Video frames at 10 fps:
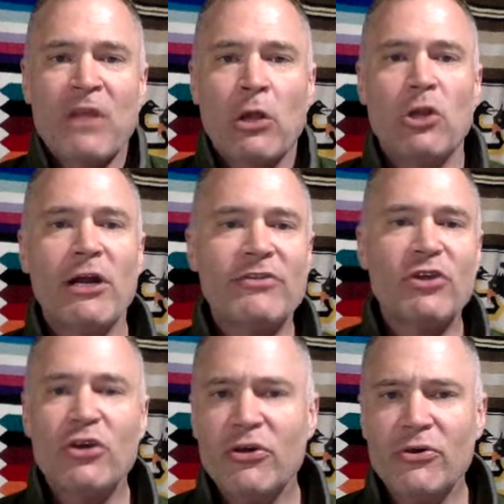look at the
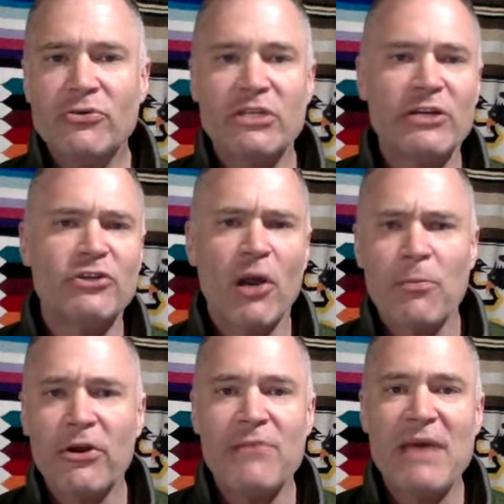news and
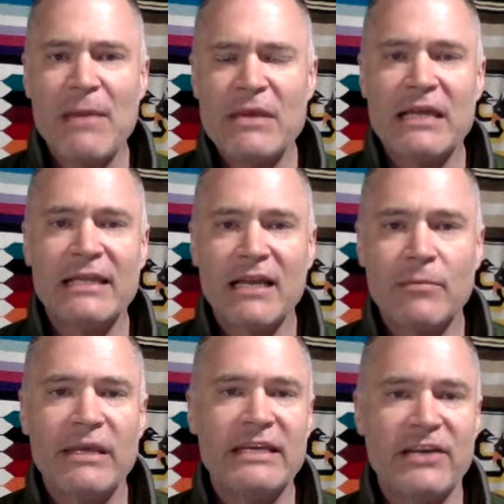interpret it maybe a little
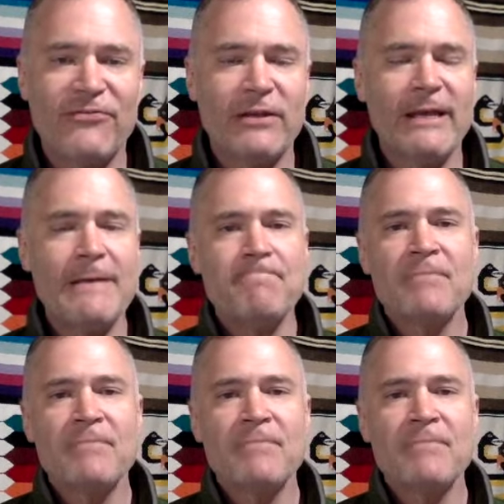bit differently.